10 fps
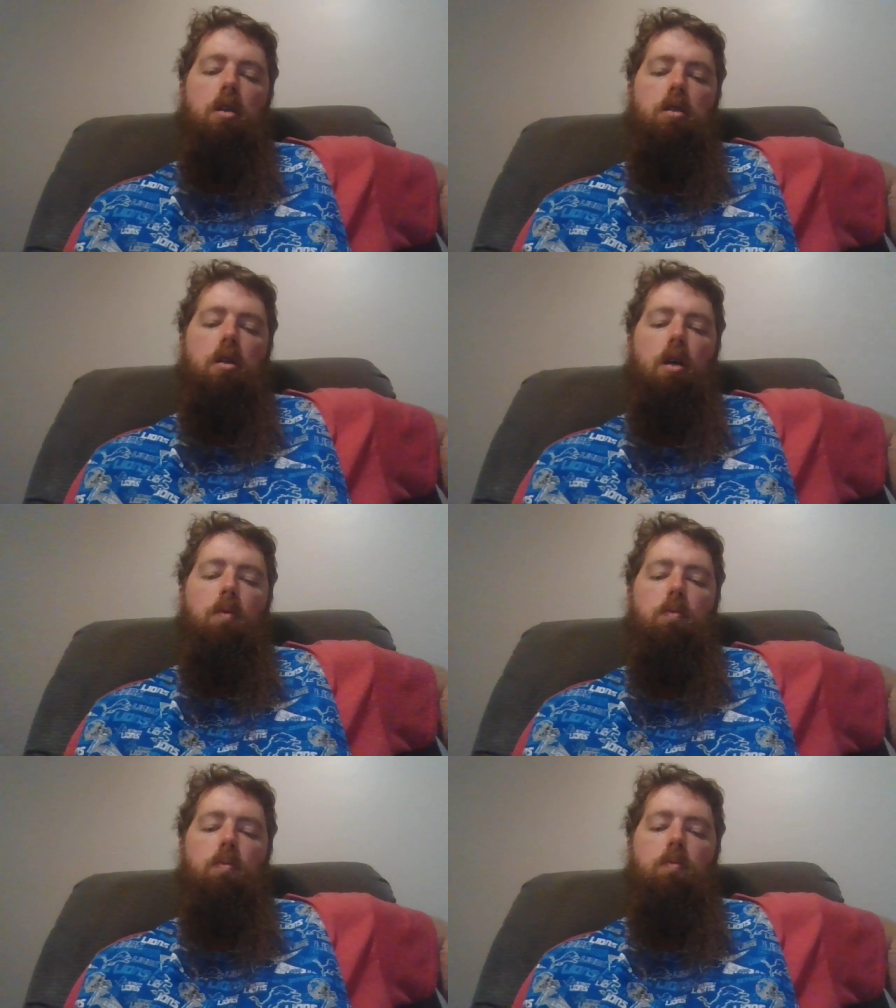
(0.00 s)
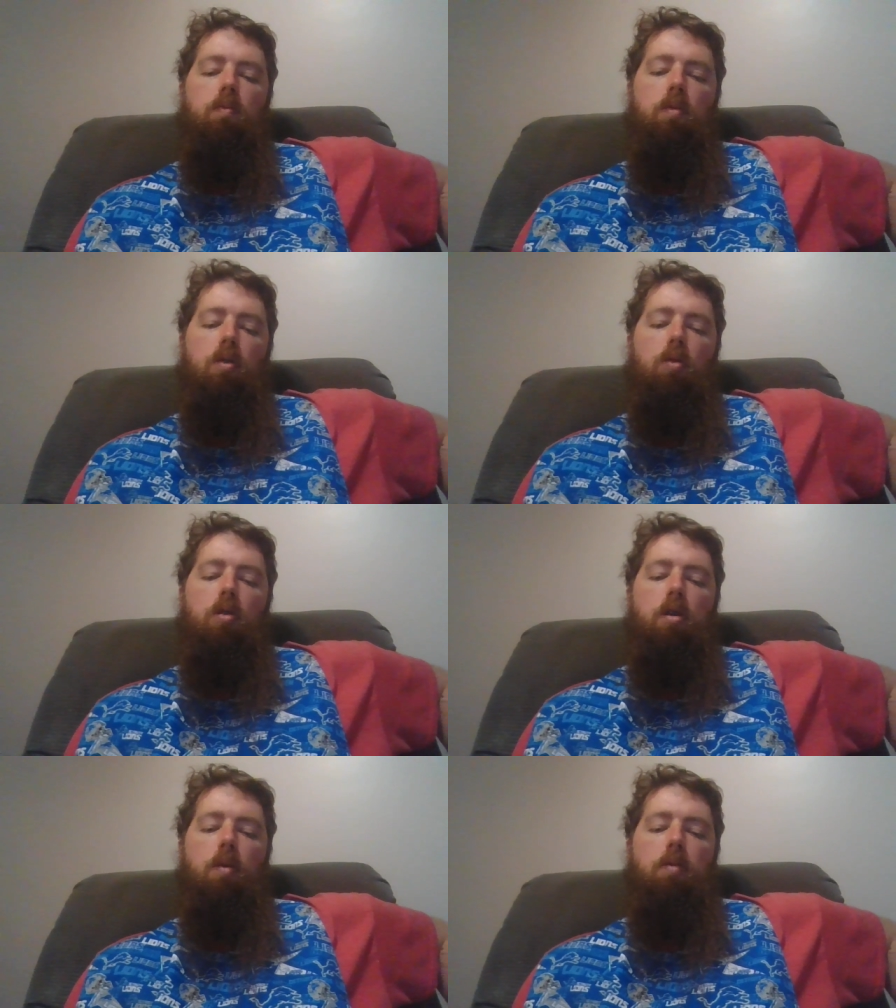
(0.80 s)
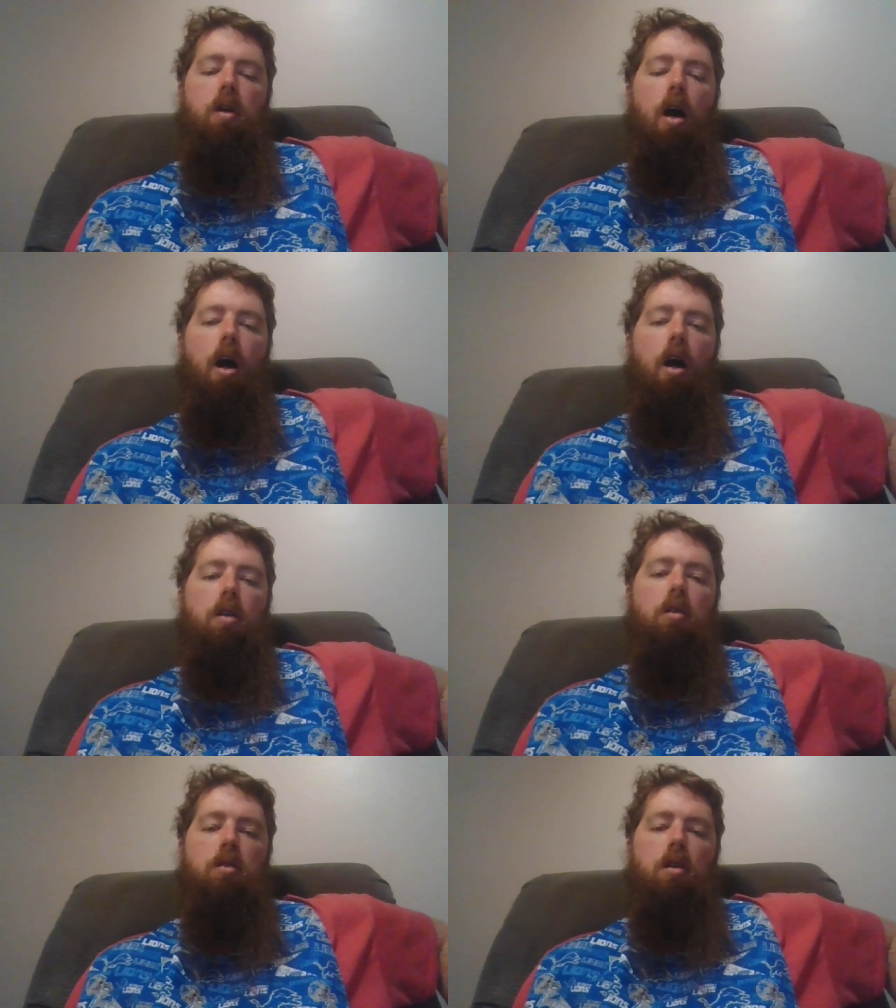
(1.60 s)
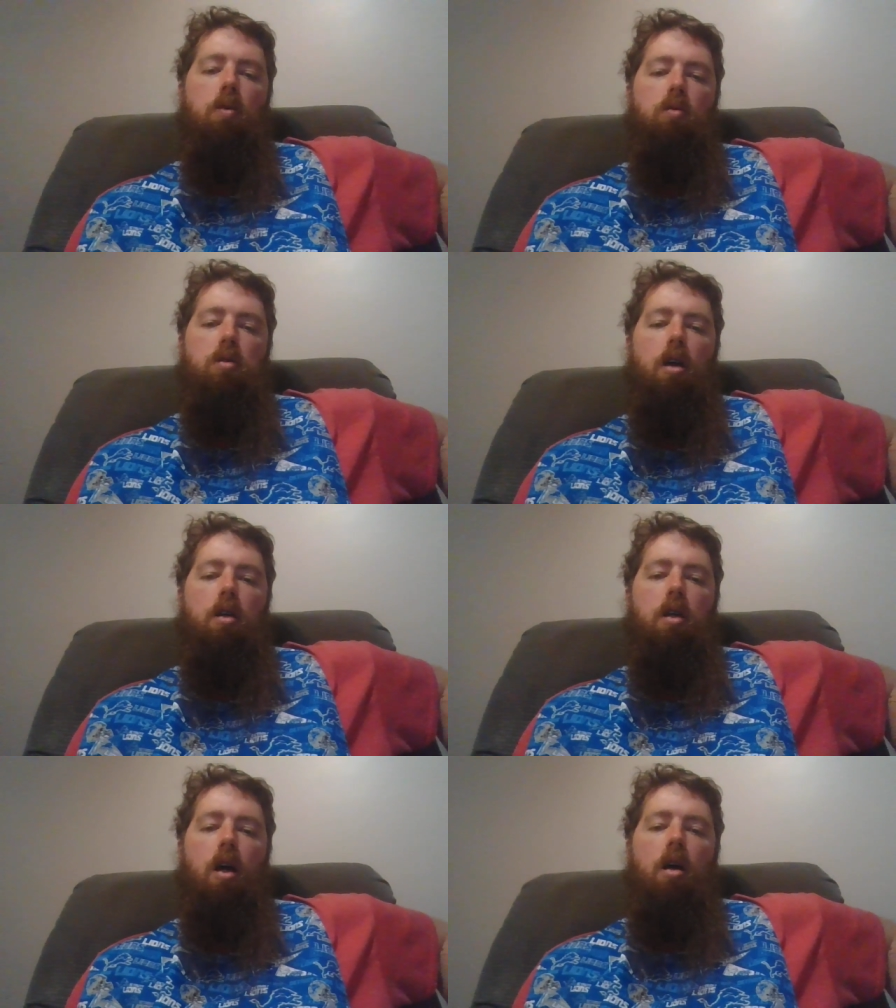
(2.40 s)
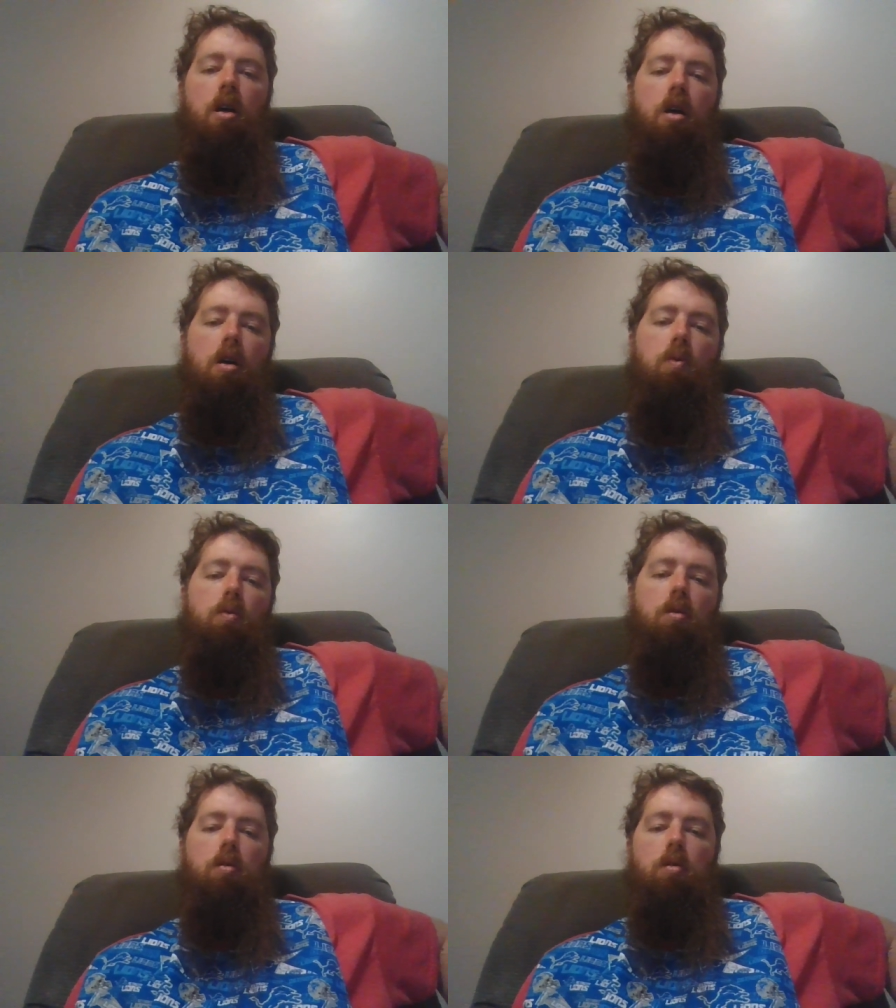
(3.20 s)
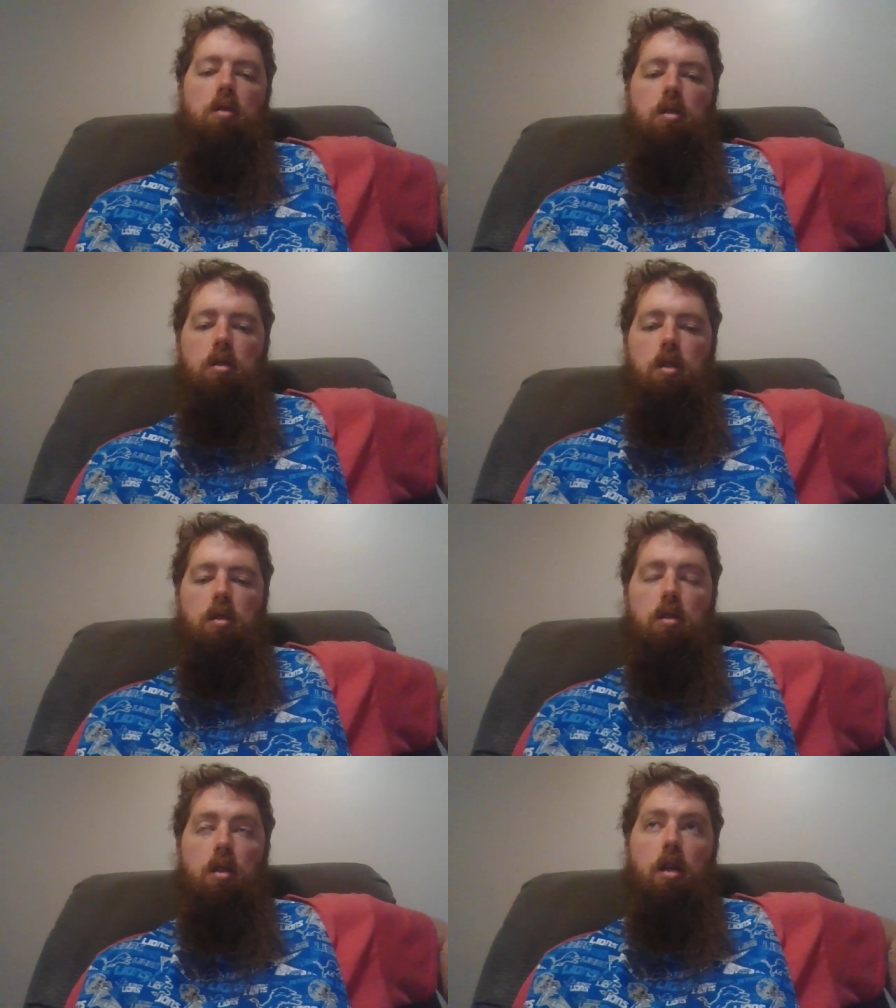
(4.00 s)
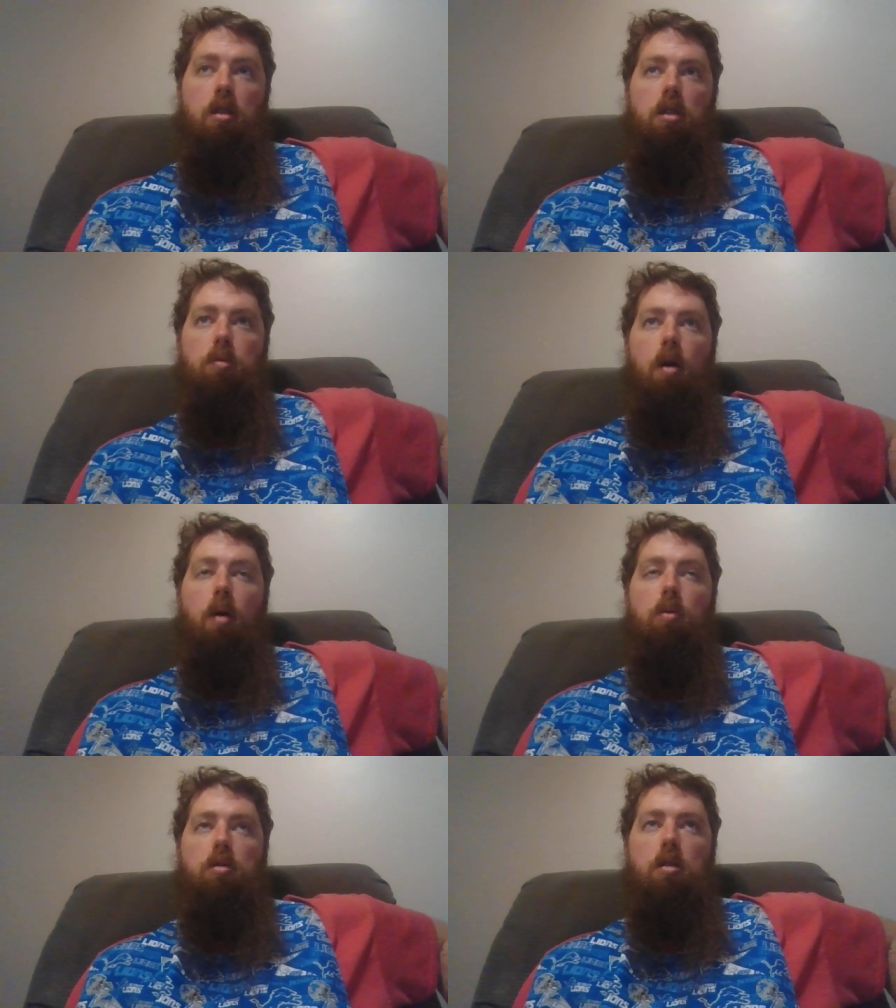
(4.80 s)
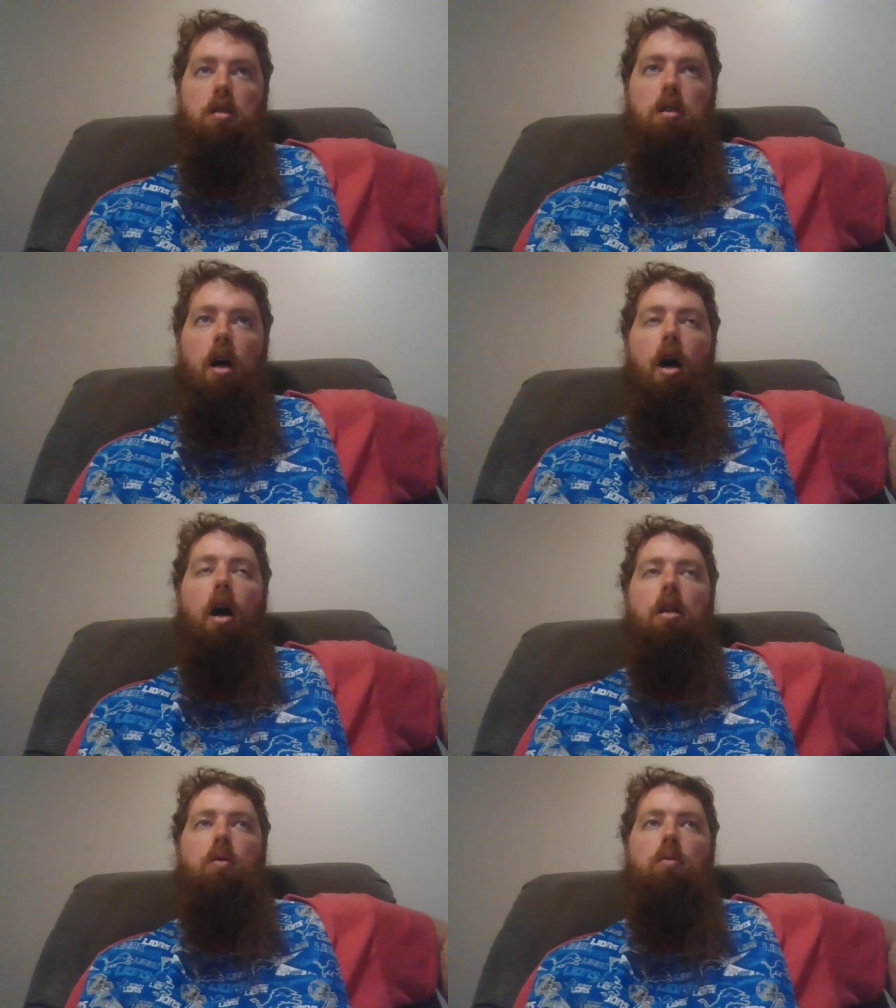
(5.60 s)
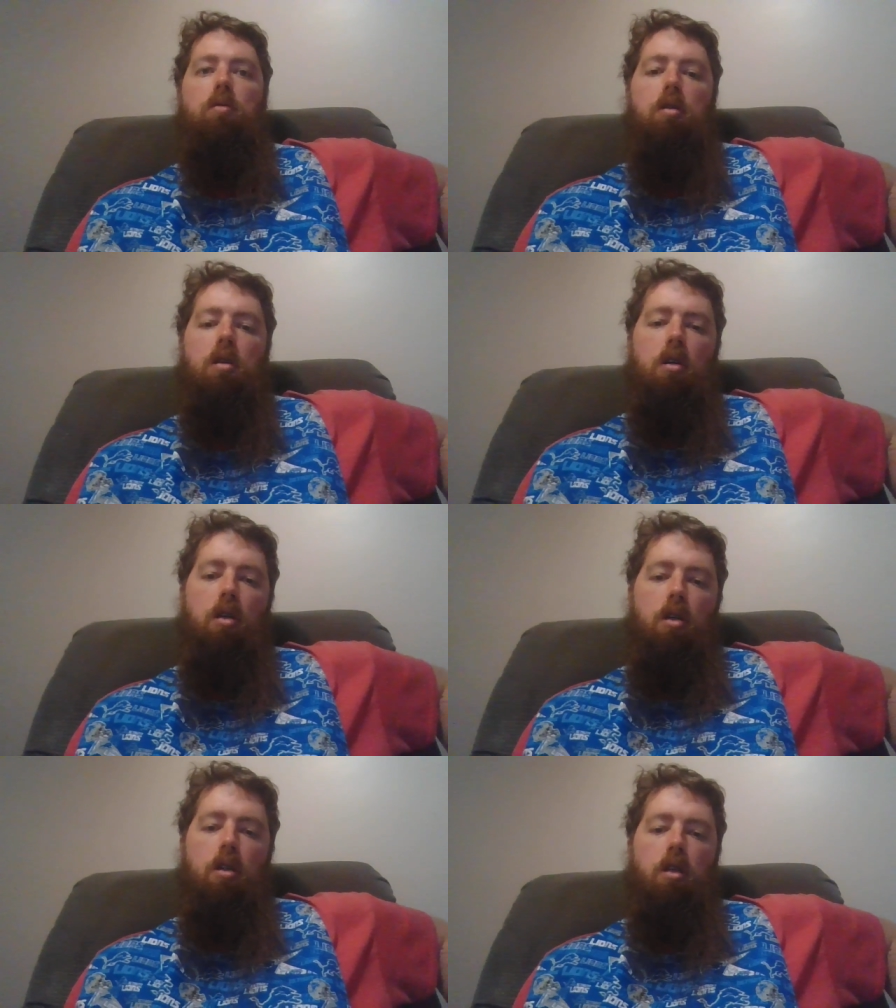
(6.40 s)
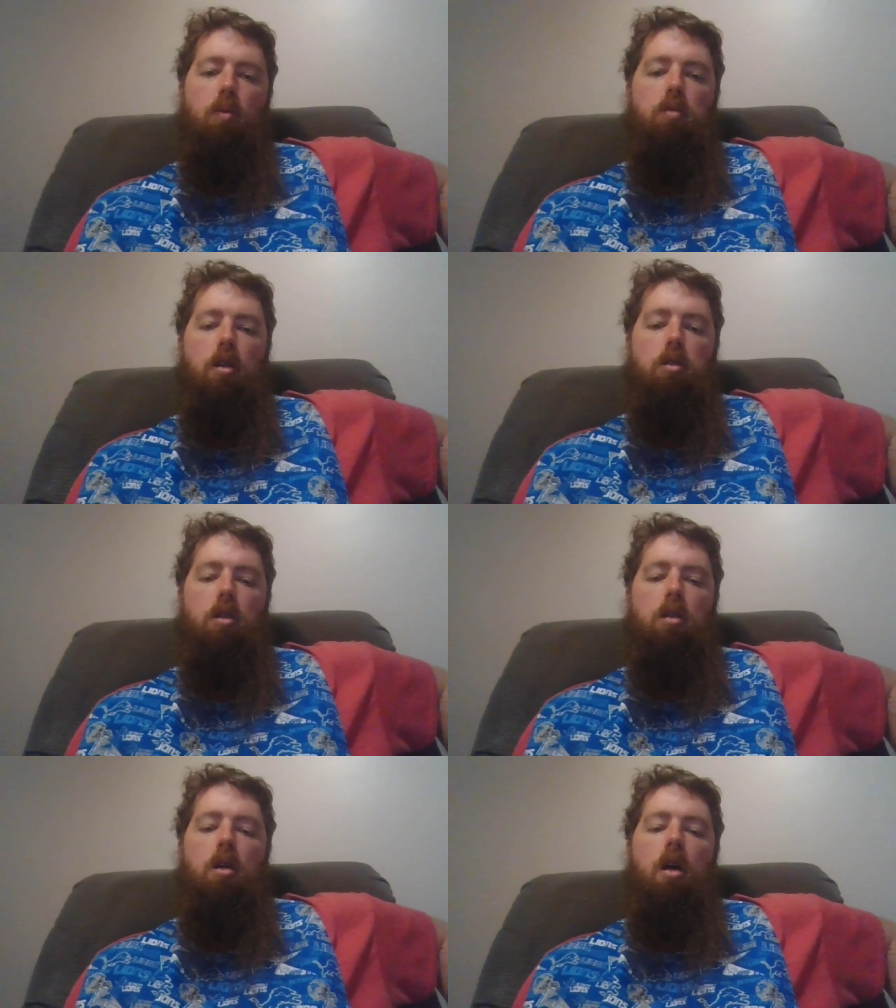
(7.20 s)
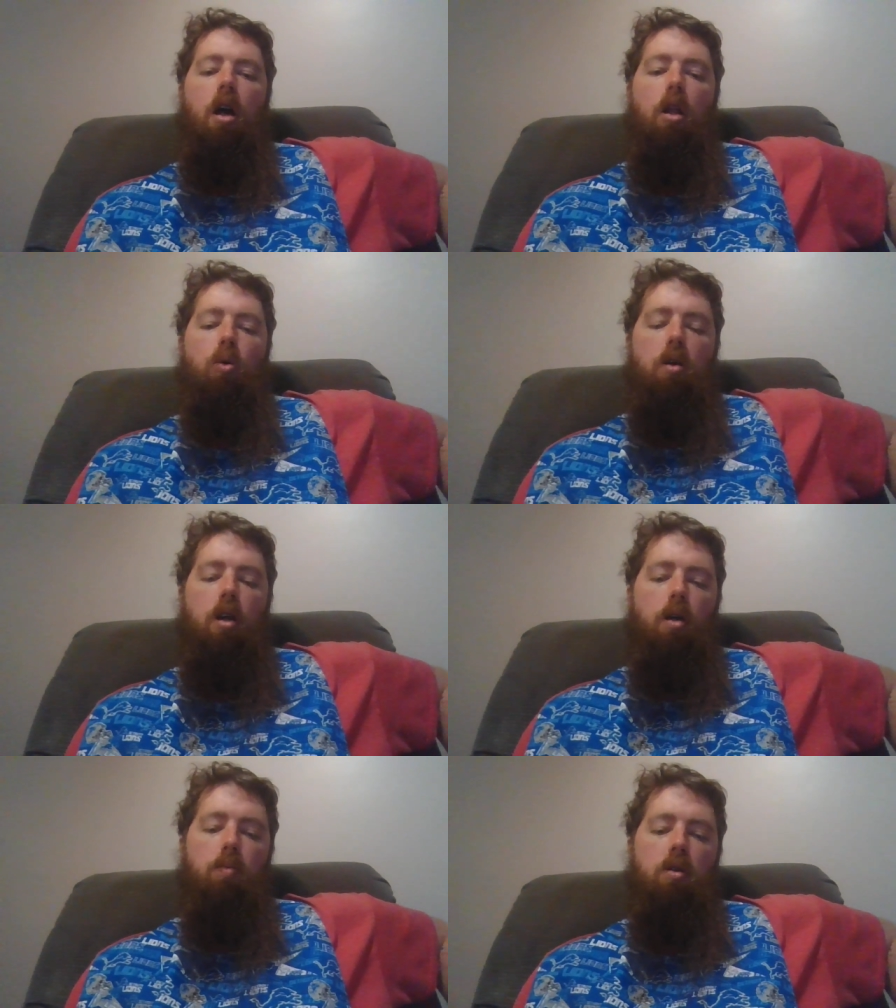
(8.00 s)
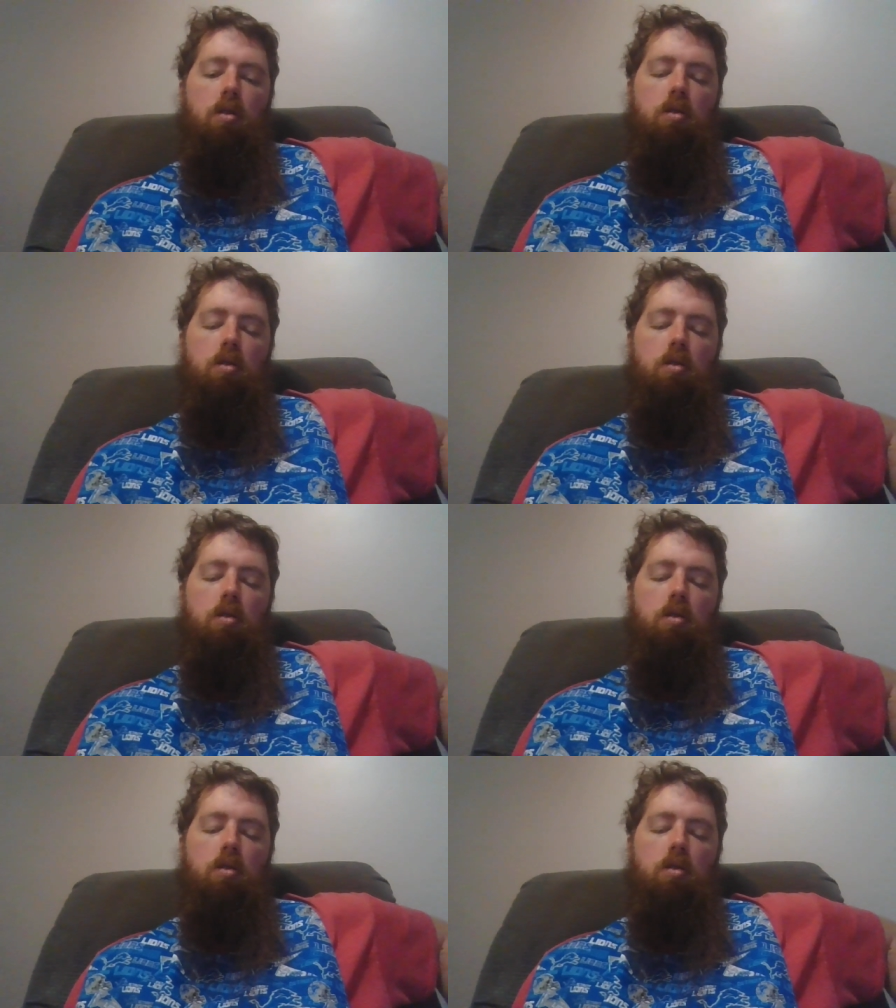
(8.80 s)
his name, you know, the name God is not was not God. When it says in the King James Bible, it says God. It was, his name was actually Elohim.